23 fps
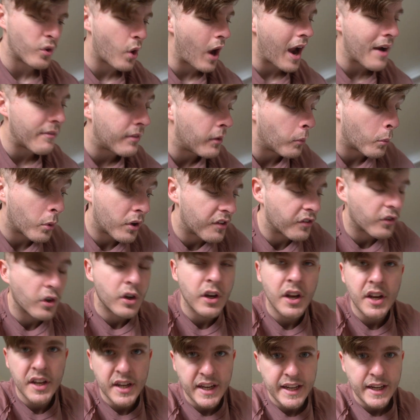Not everyone is
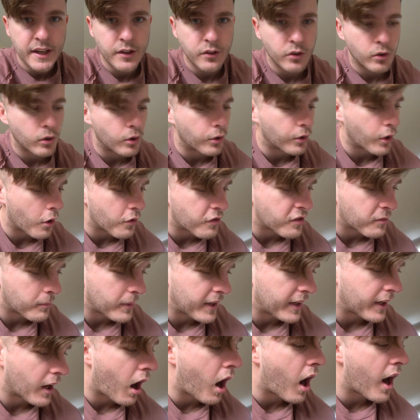gonna need glucosamine.